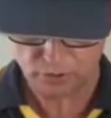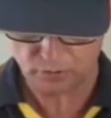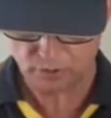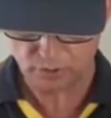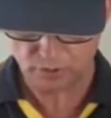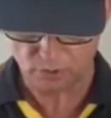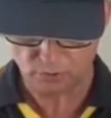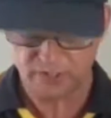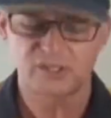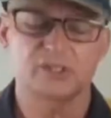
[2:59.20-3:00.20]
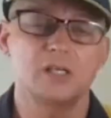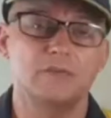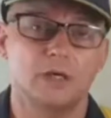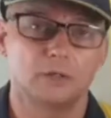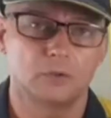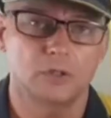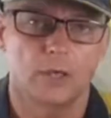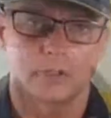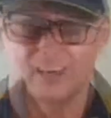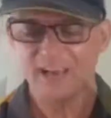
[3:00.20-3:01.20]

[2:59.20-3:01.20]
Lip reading: what a receiver looks like. So